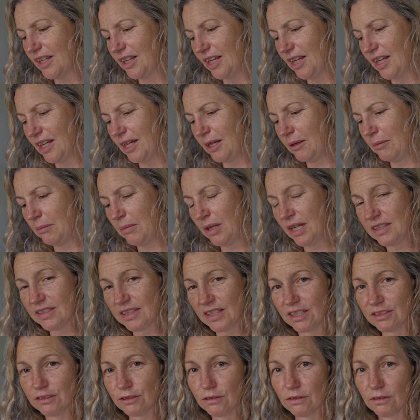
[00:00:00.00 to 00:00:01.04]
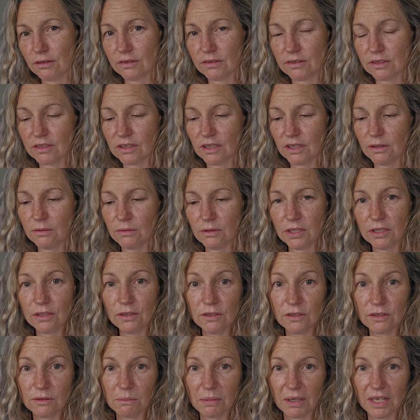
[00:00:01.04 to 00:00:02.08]
Massage it on. So you want to
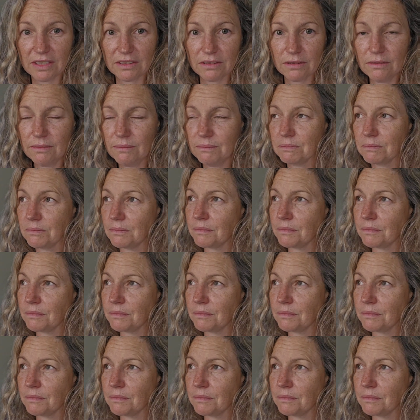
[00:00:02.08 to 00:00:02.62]
use basil.